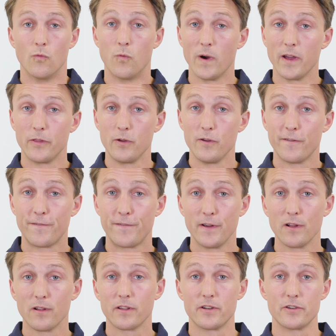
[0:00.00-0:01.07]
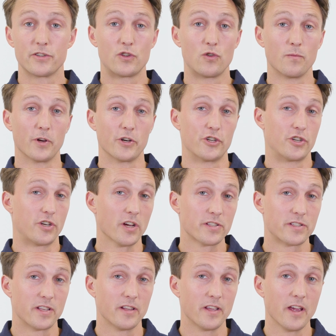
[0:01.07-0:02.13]
Whether you feel there's too much
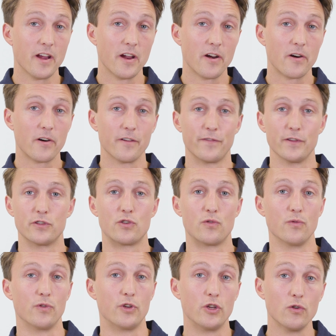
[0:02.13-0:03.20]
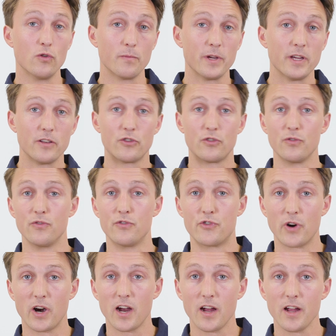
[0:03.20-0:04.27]
dust in the air, if it's too humid, too
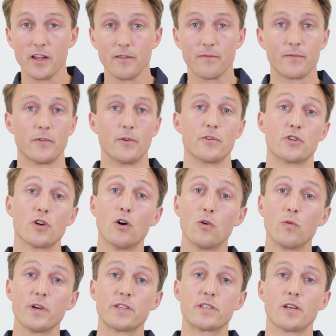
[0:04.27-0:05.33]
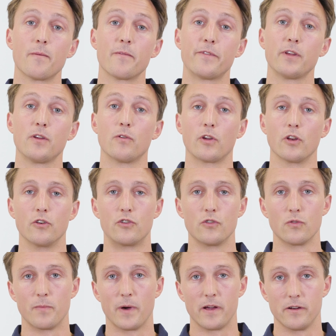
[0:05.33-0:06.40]
dry, there's always something you can
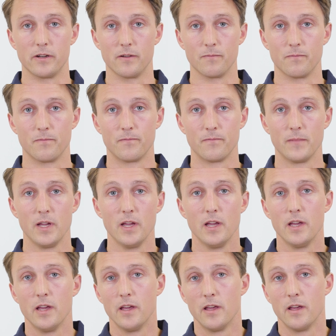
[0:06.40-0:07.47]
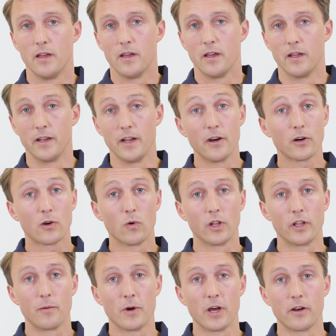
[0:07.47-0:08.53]
do about it. An air
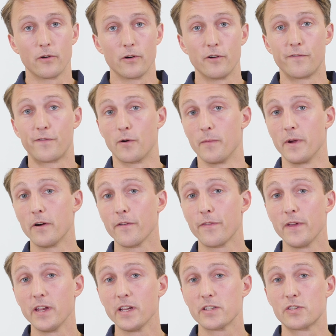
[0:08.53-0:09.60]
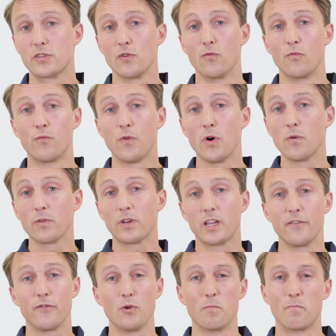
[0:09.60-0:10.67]
quality monitor from AirThings won't
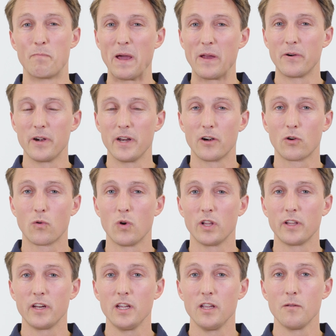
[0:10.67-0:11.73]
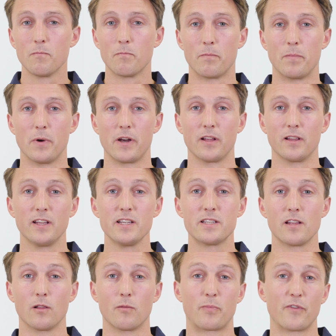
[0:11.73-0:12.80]
give you better air quality, but at
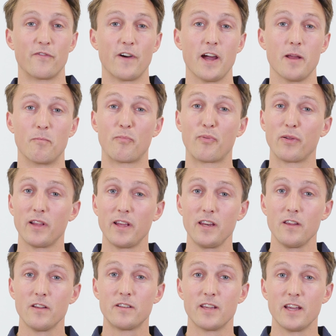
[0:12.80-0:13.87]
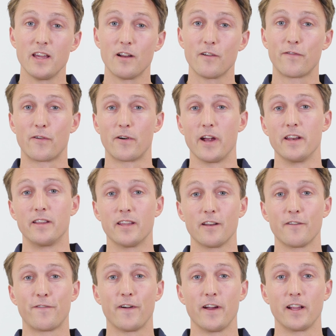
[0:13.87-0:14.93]
least it will provide plenty of data for
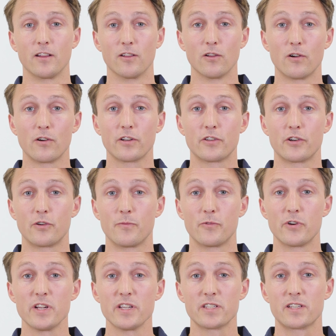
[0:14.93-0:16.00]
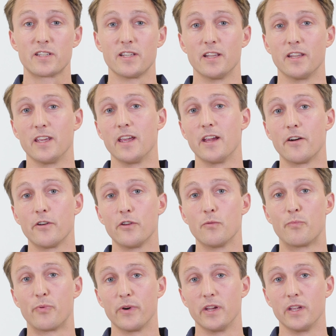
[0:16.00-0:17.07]
identifying long-term risks in the air you
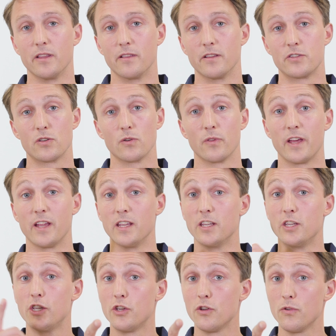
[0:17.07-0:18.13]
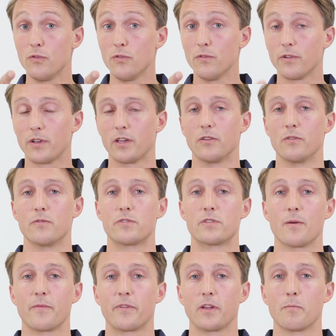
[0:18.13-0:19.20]
breathe so that you can do
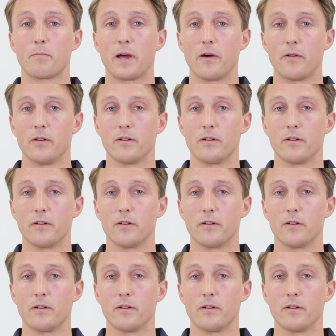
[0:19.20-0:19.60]
something about